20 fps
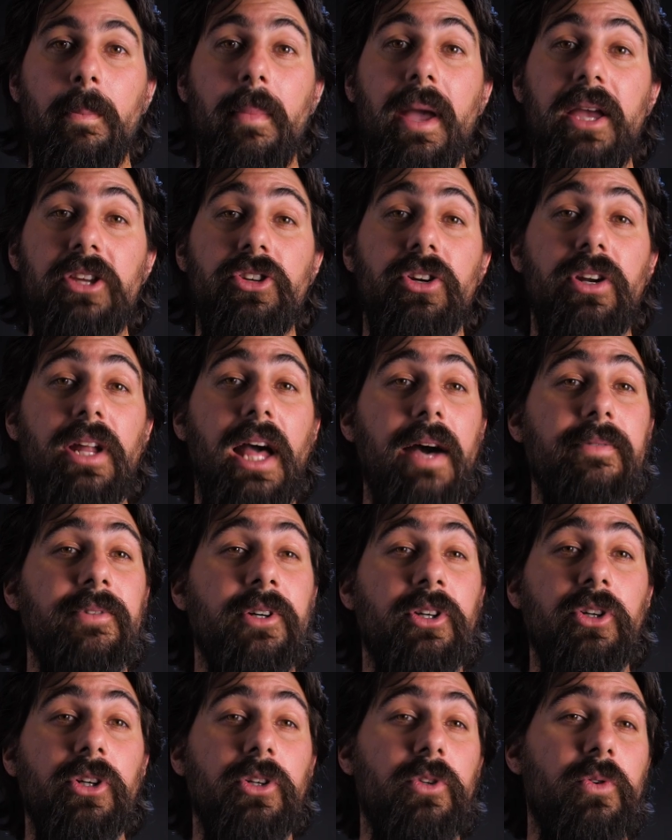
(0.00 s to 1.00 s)
Make sure to have a
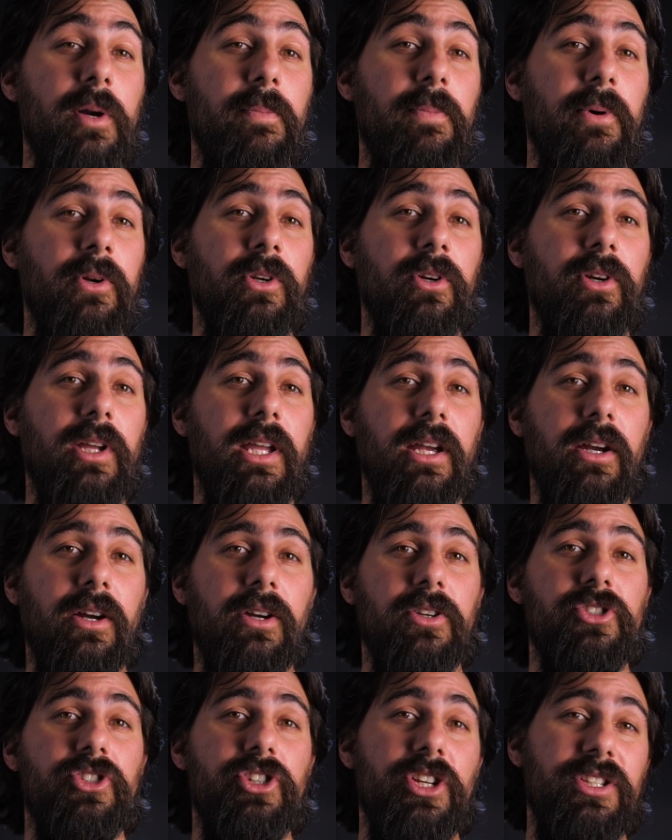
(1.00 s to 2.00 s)
good grip on your
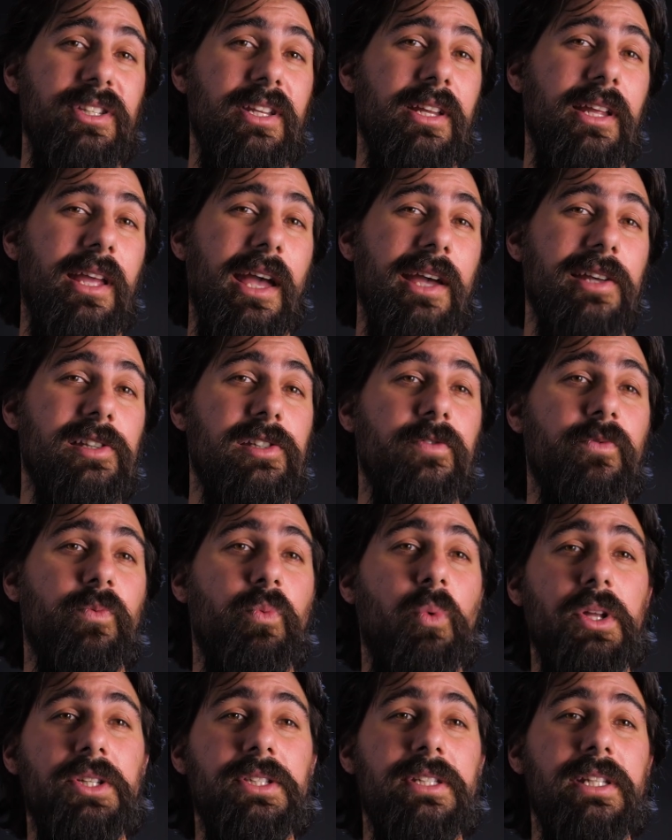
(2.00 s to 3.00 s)
gear just in case if
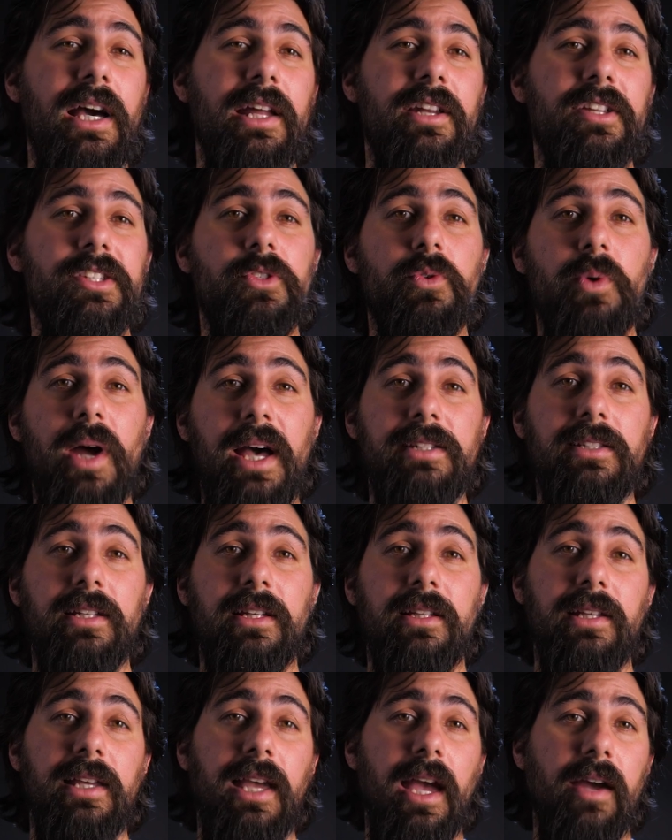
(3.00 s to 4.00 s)
one side is
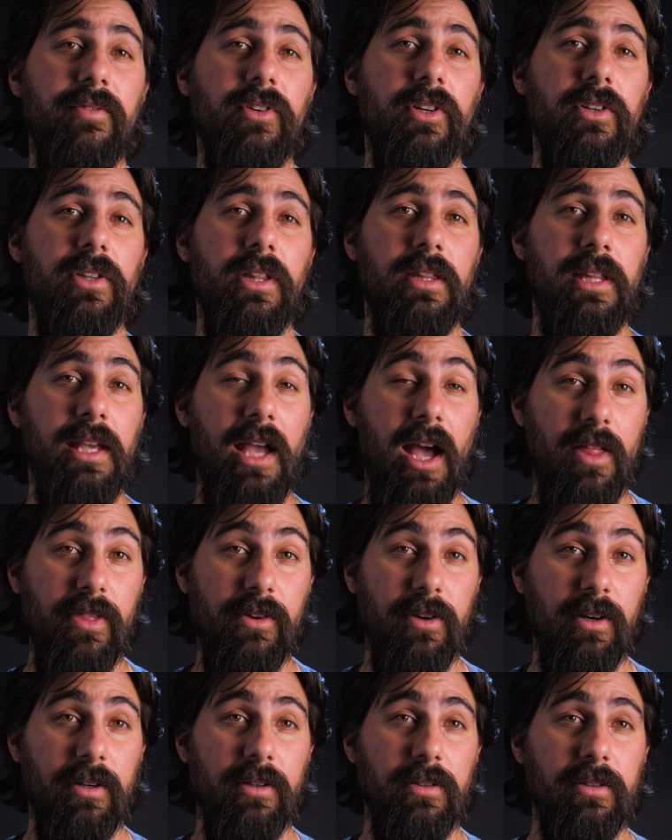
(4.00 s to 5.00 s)
drastically heavier than the
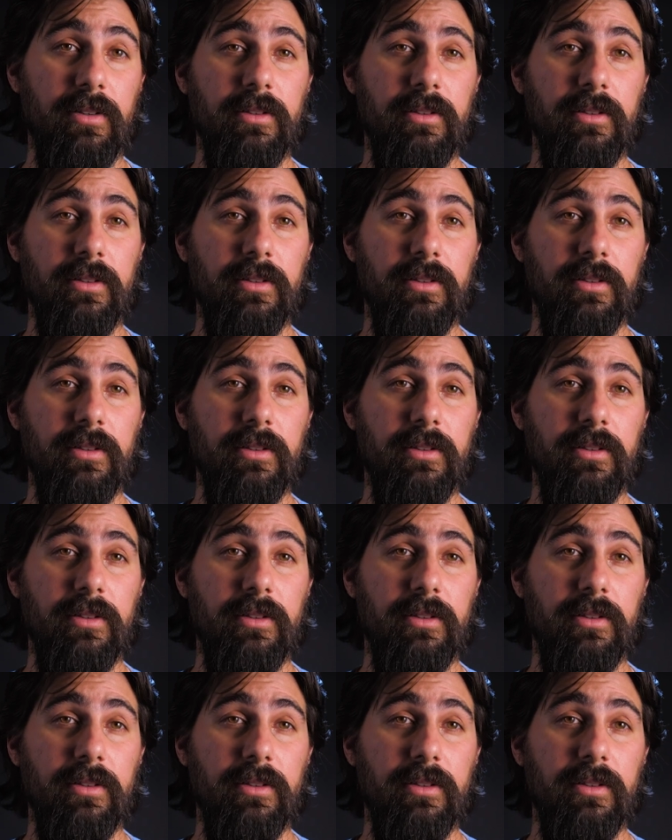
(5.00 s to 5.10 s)
other.